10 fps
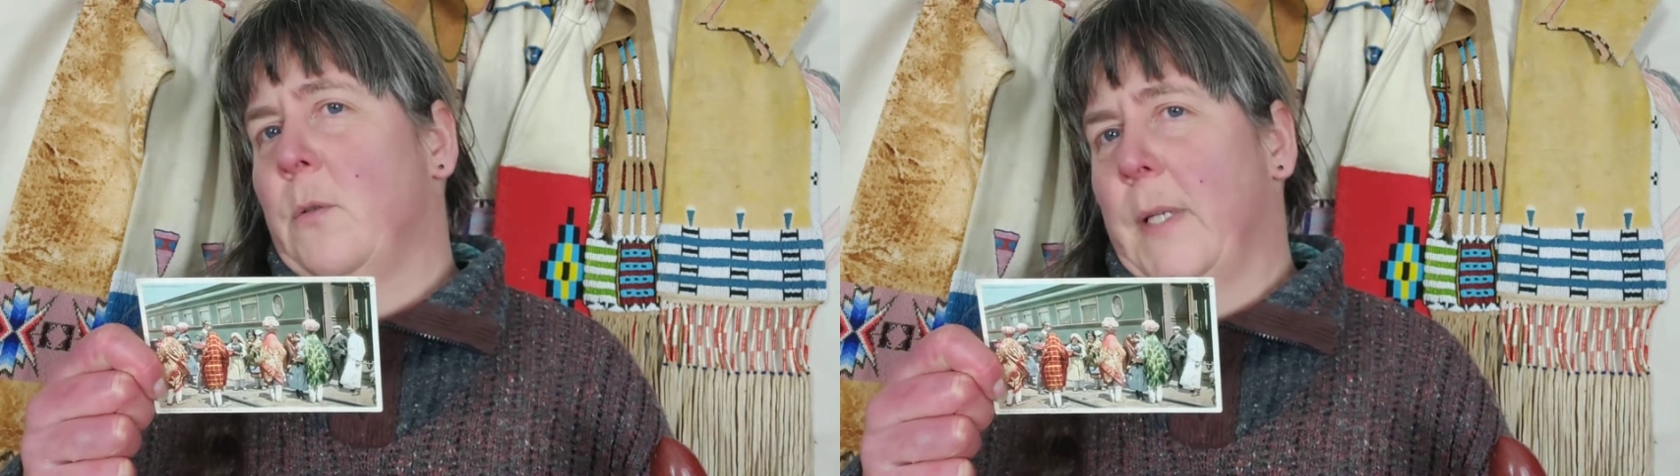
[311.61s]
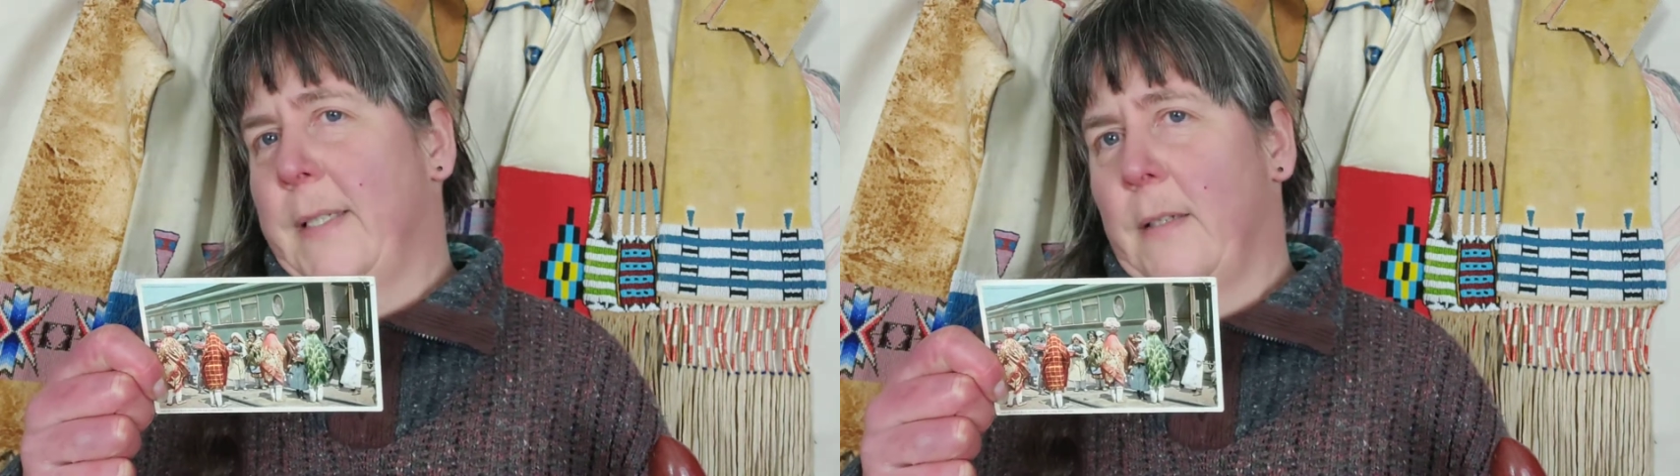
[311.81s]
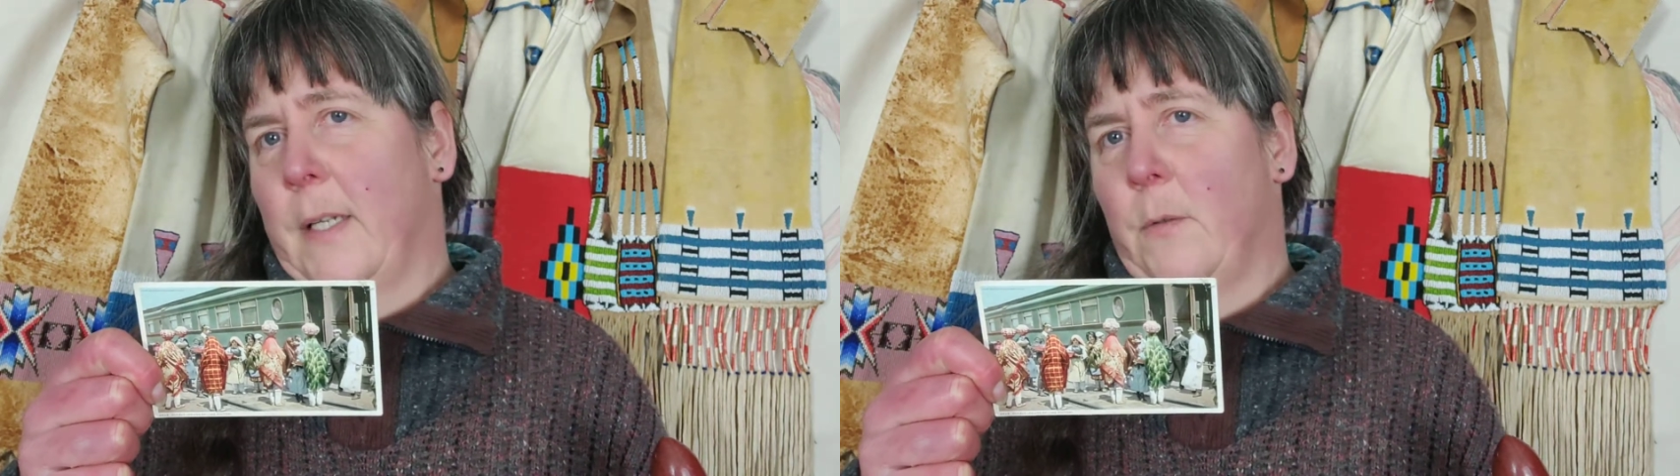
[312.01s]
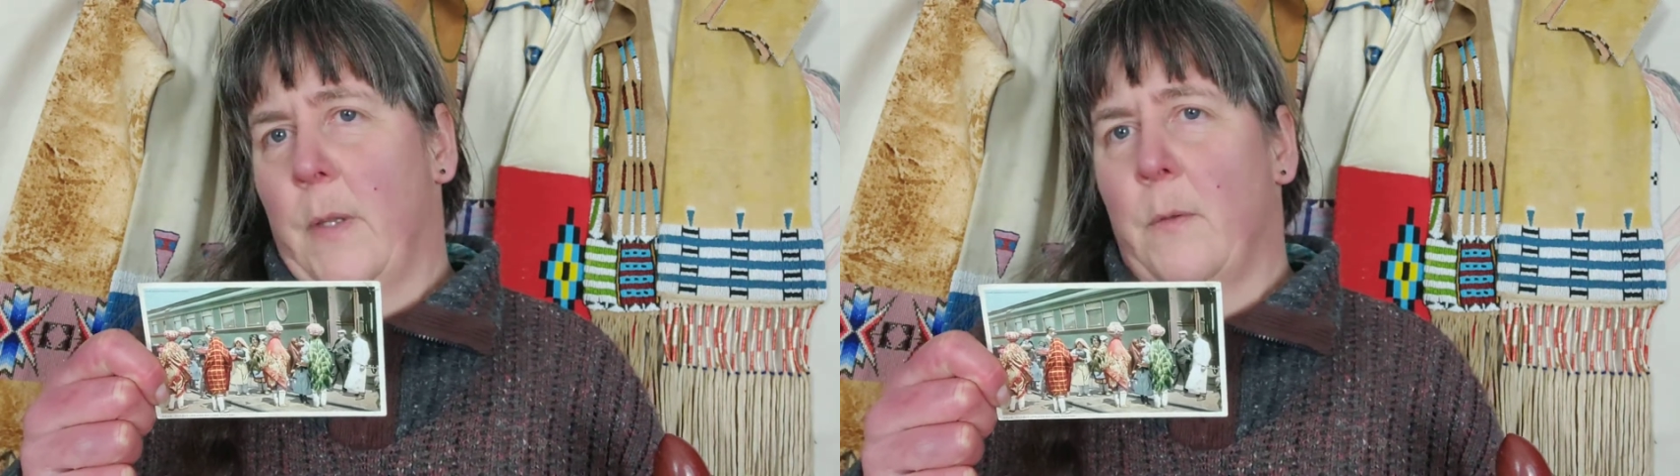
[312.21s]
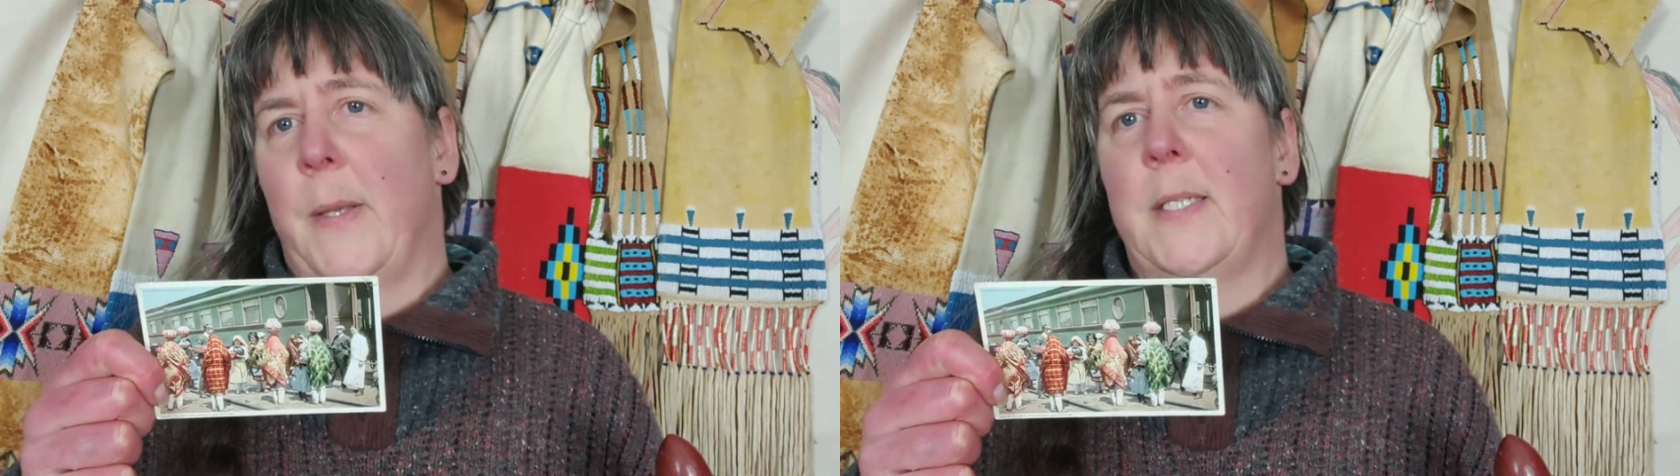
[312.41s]

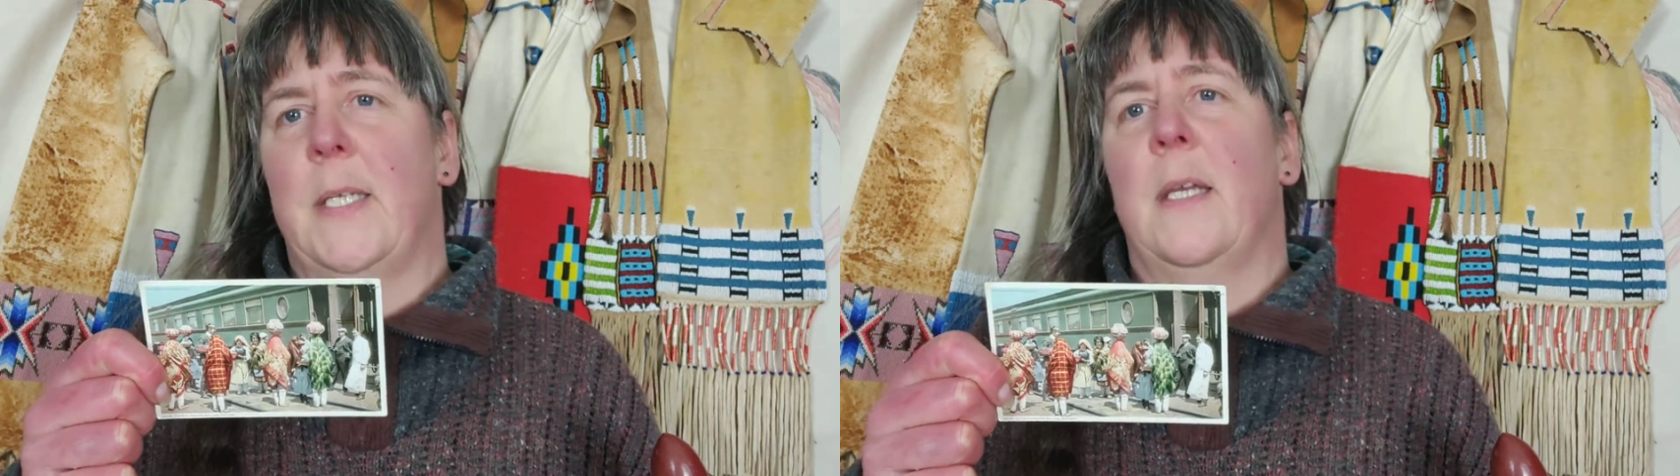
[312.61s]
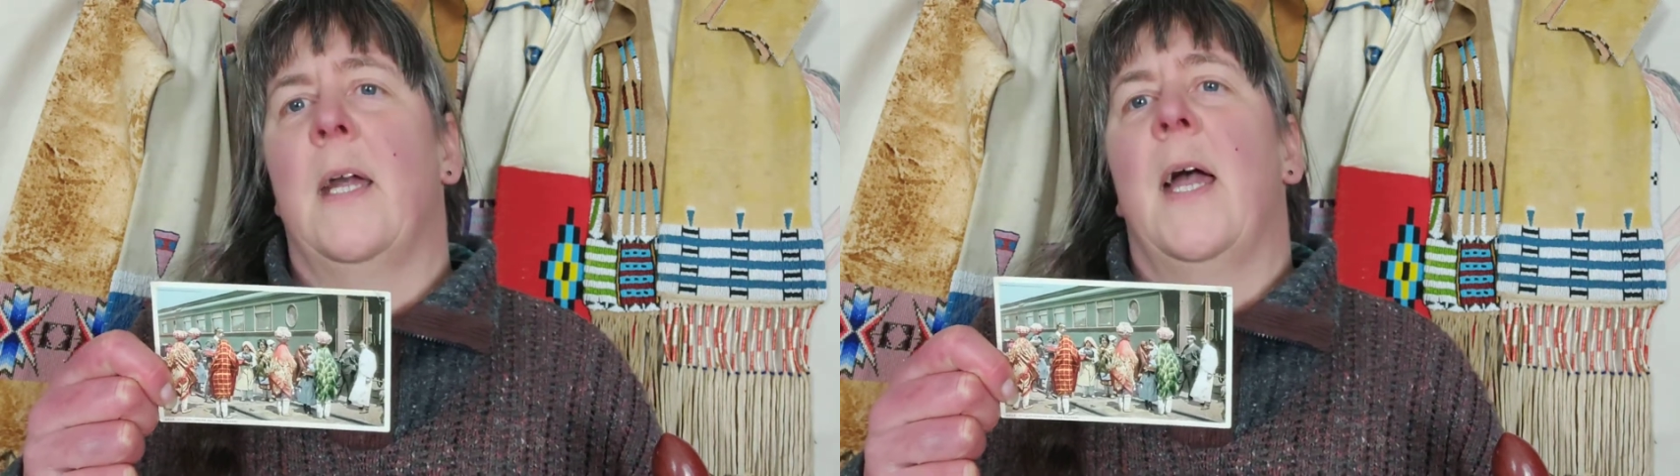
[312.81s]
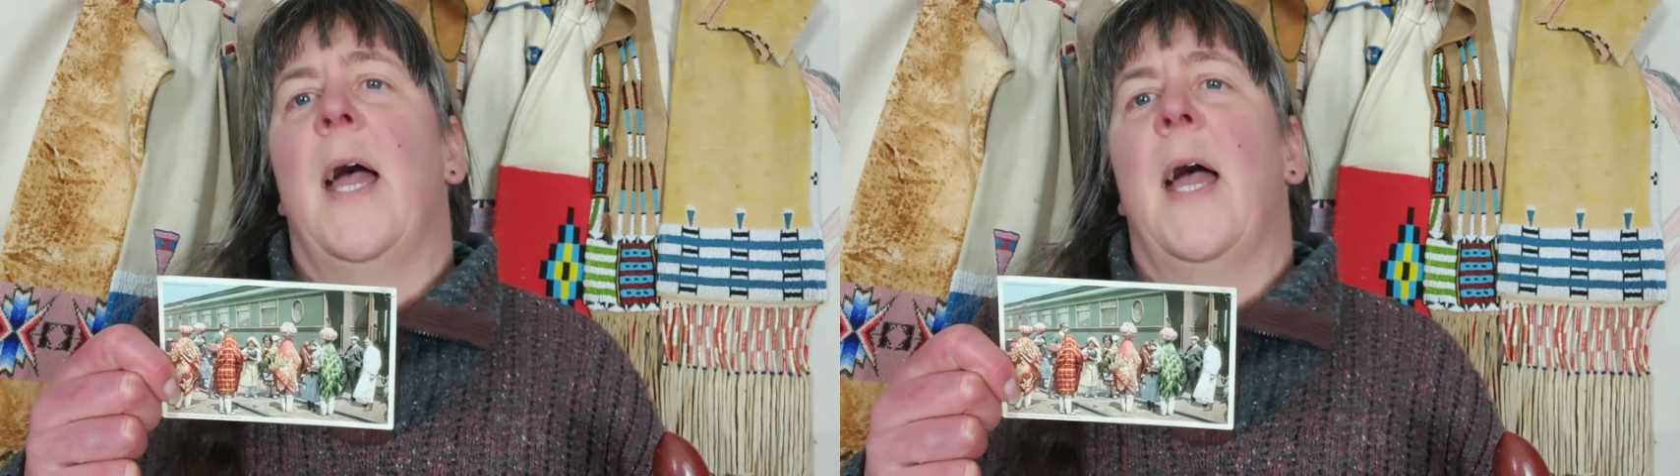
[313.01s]
1920,